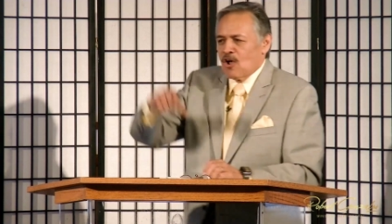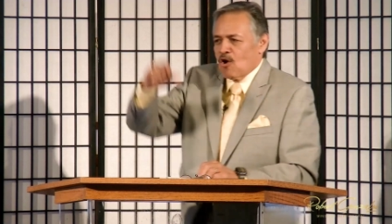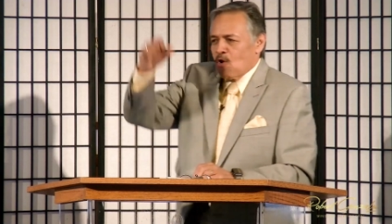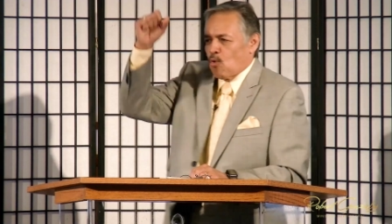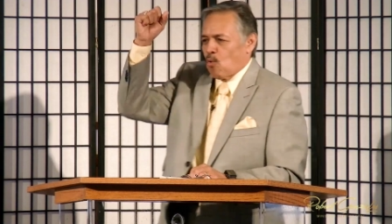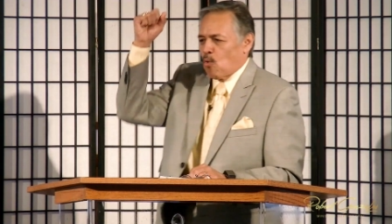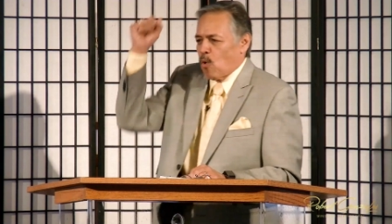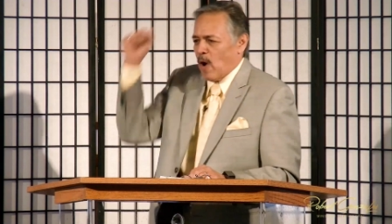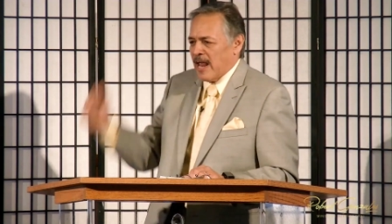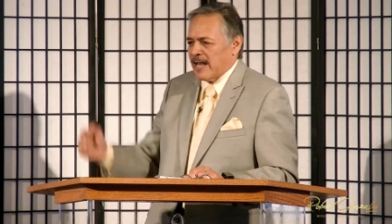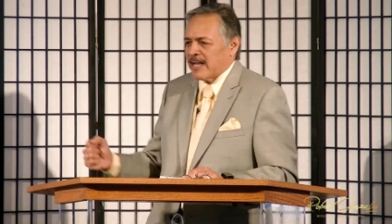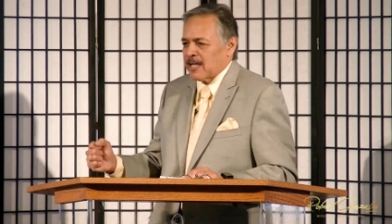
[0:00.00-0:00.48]

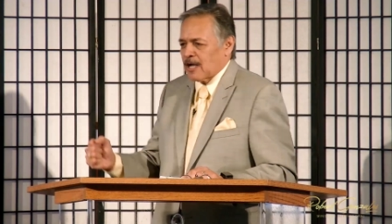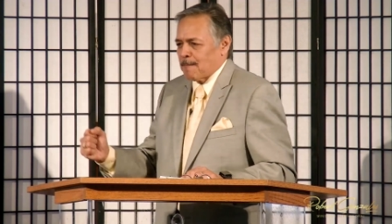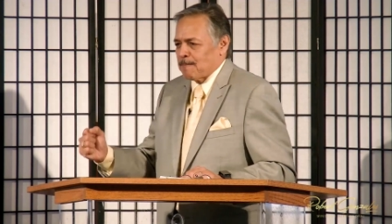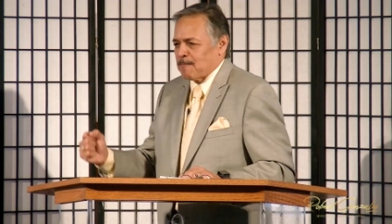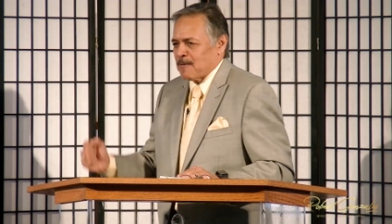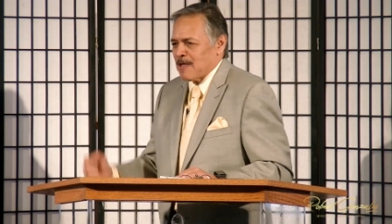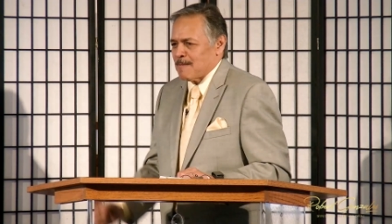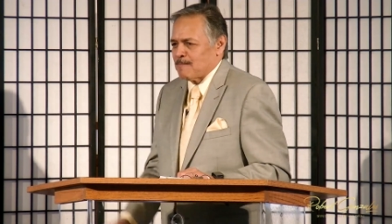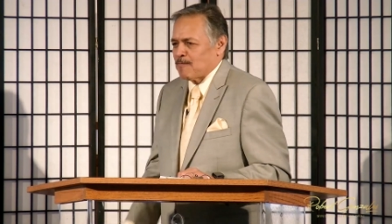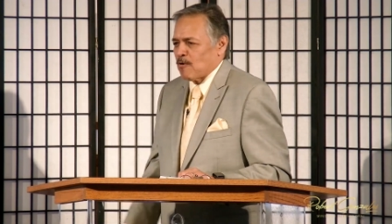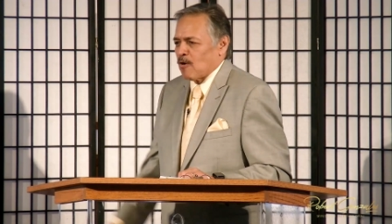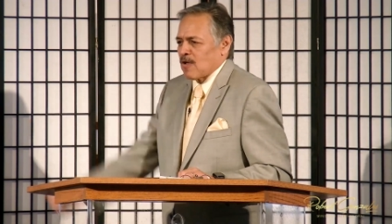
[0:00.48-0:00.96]
Wake up,
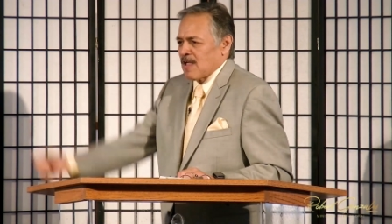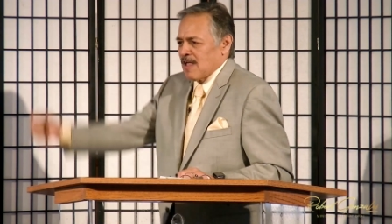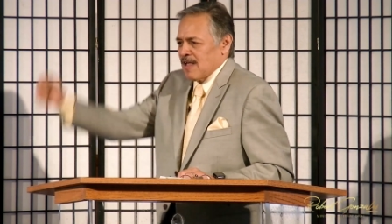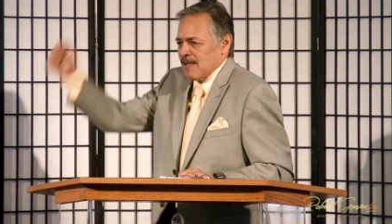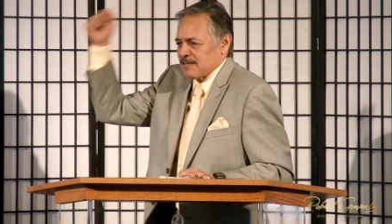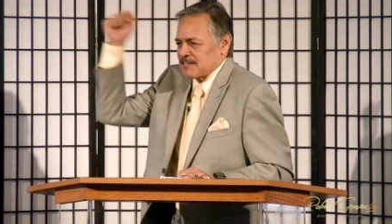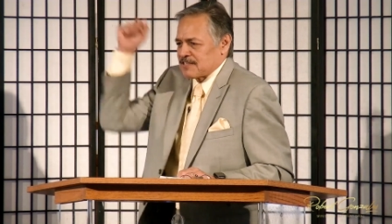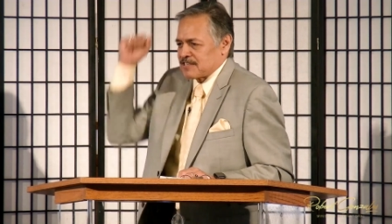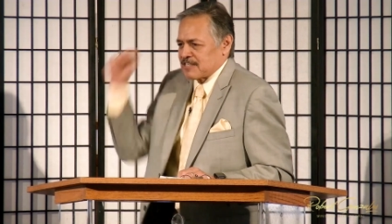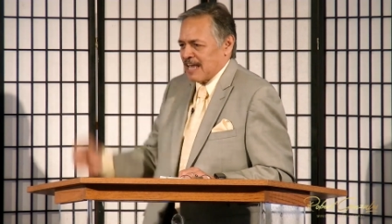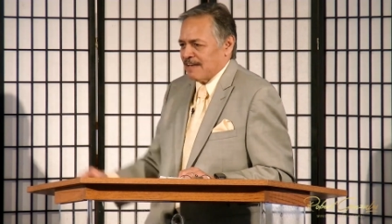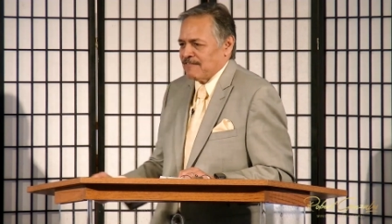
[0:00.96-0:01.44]
people.
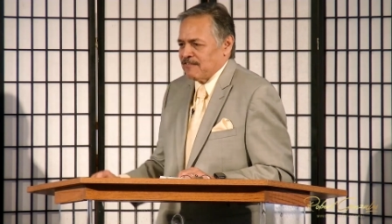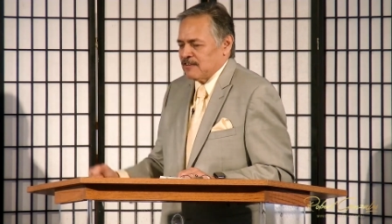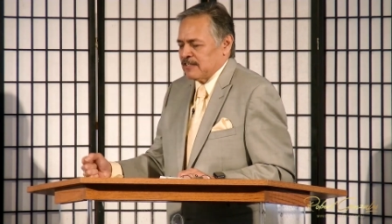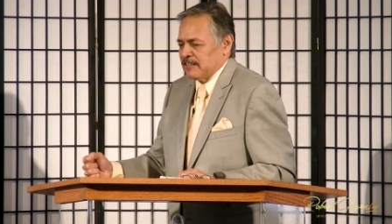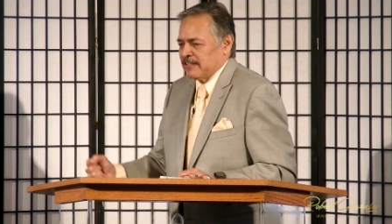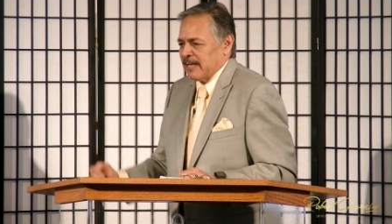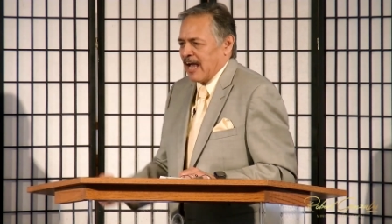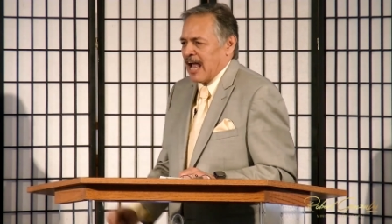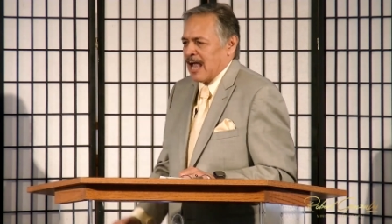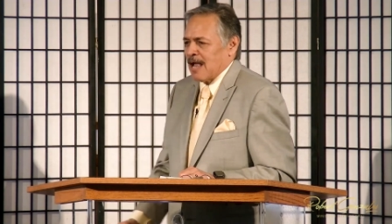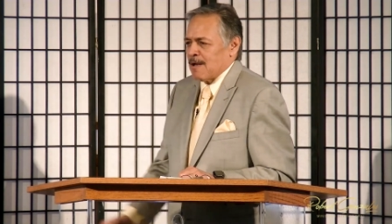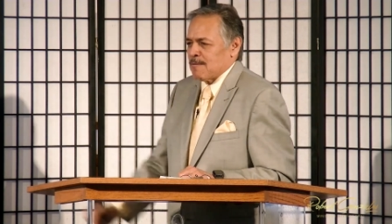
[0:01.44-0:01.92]
7
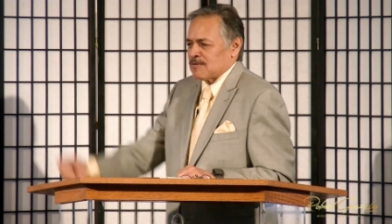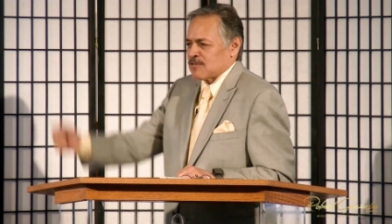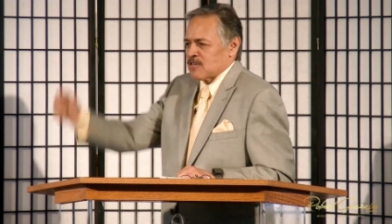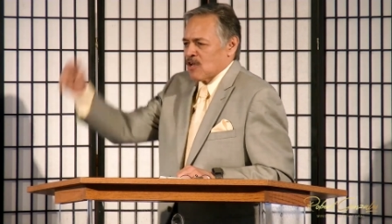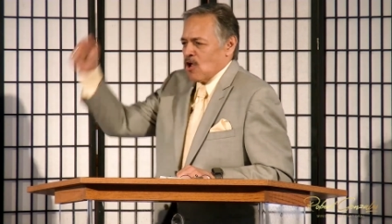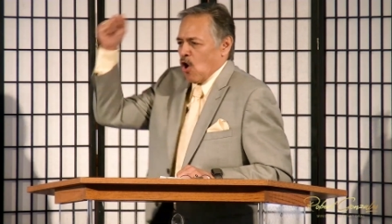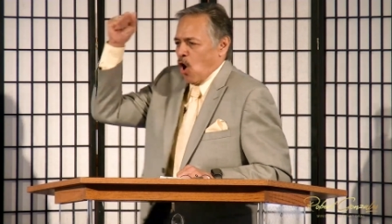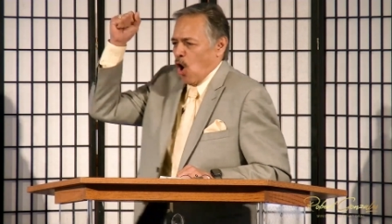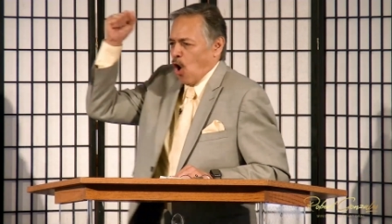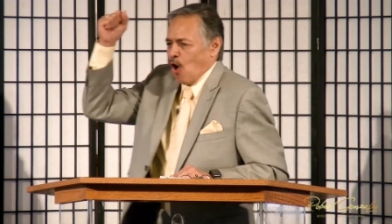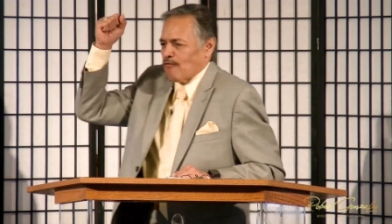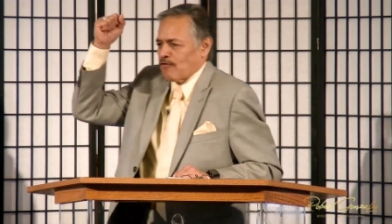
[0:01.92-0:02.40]
times
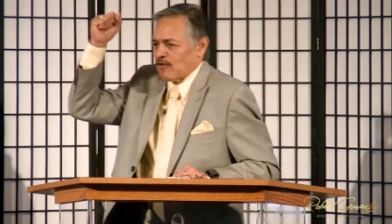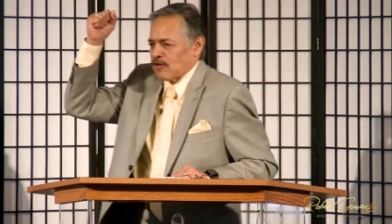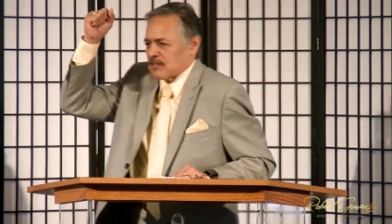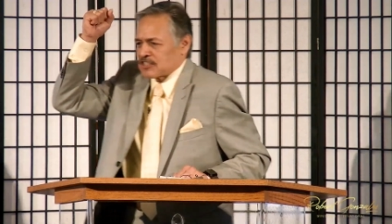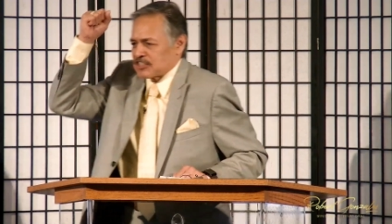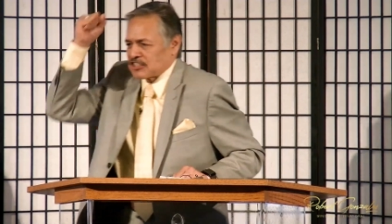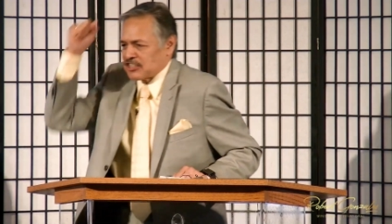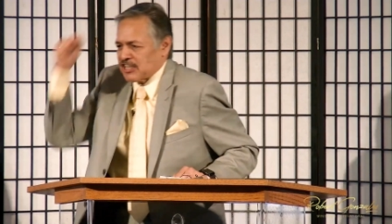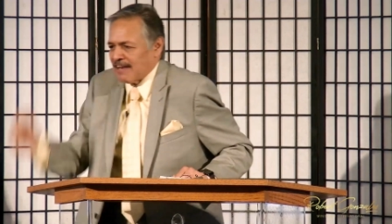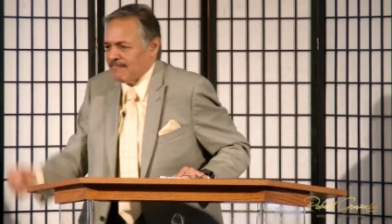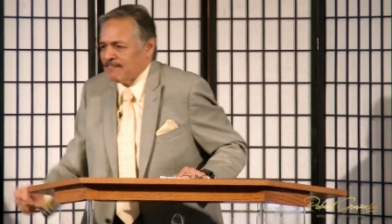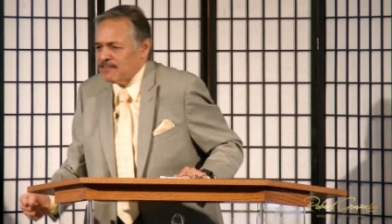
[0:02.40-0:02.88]
over
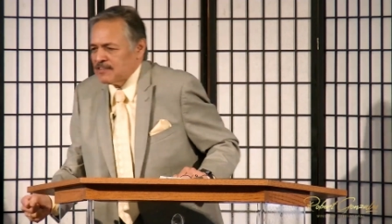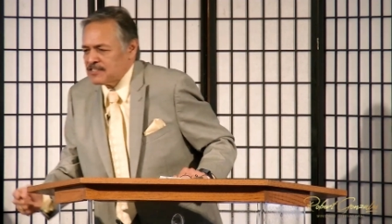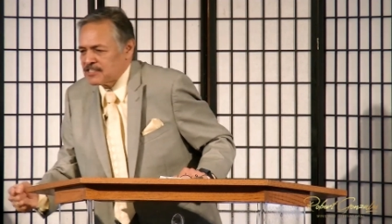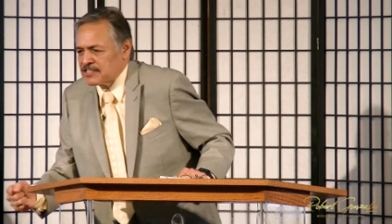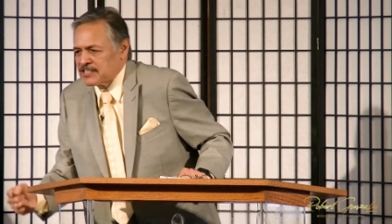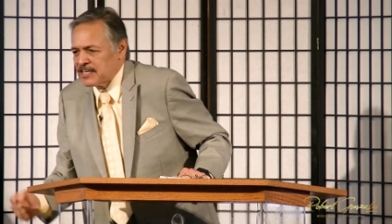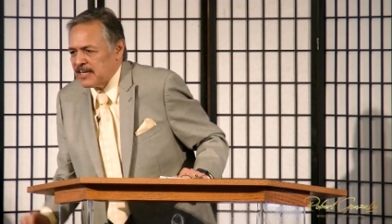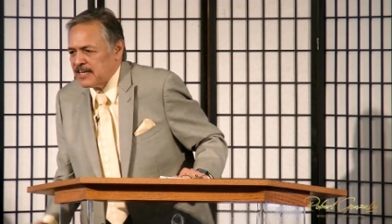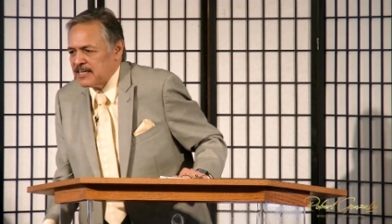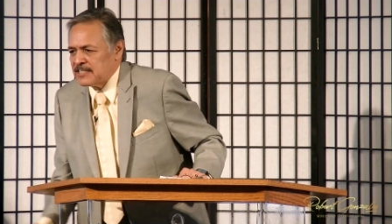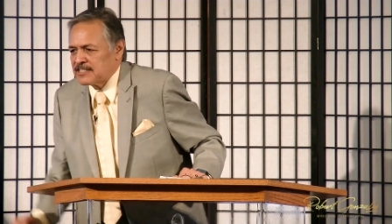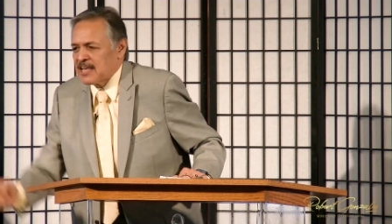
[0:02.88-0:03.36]
7
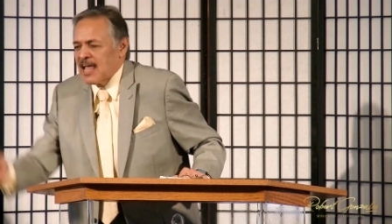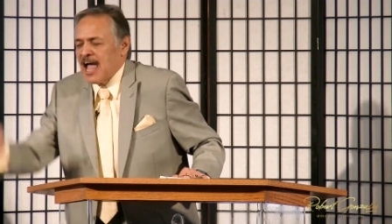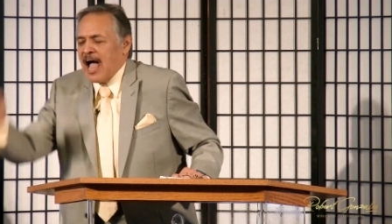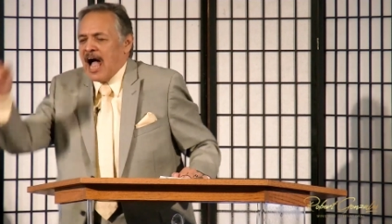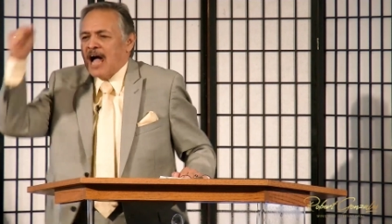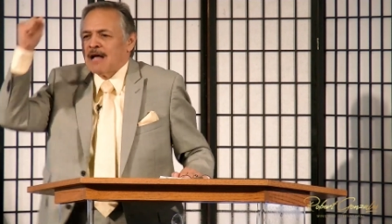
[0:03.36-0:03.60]
cities.